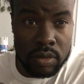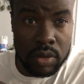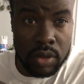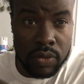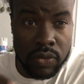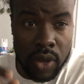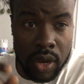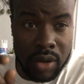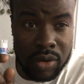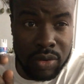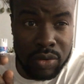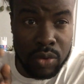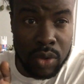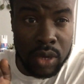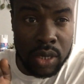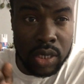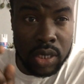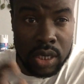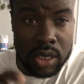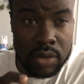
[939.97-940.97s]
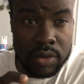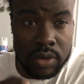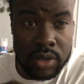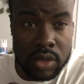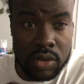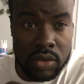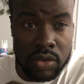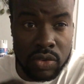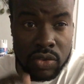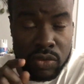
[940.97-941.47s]
If you're gonna do a
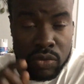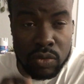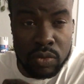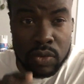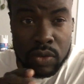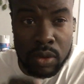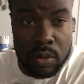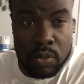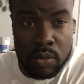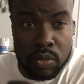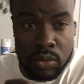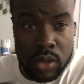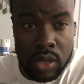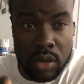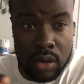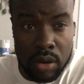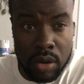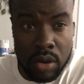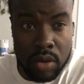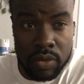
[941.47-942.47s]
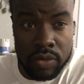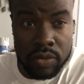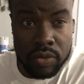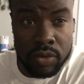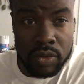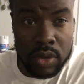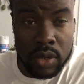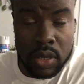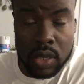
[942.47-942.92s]
degree, just choose something where you love.